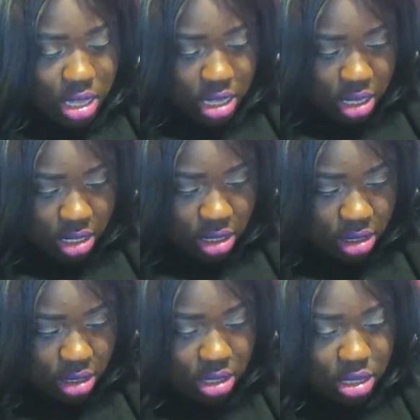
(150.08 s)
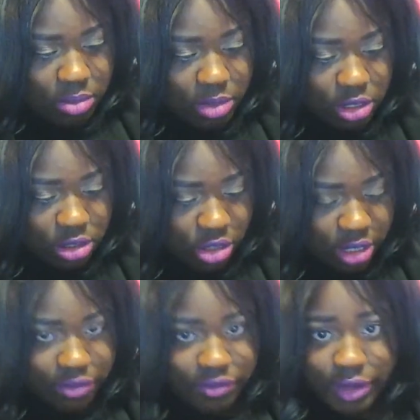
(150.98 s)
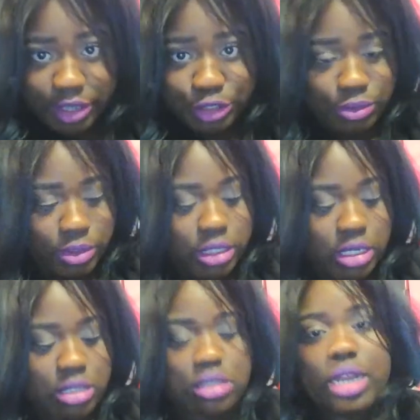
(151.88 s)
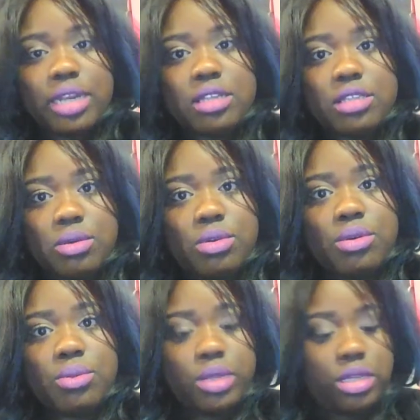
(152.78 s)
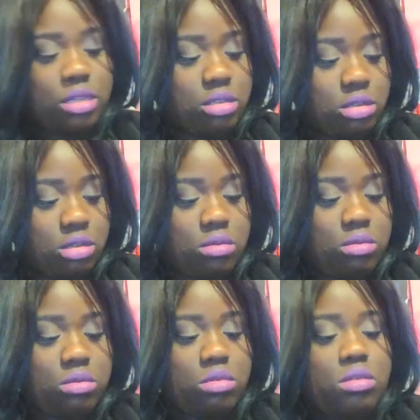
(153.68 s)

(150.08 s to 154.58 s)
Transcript: Uh, let me try to find you one because I did sew it on a wig, so.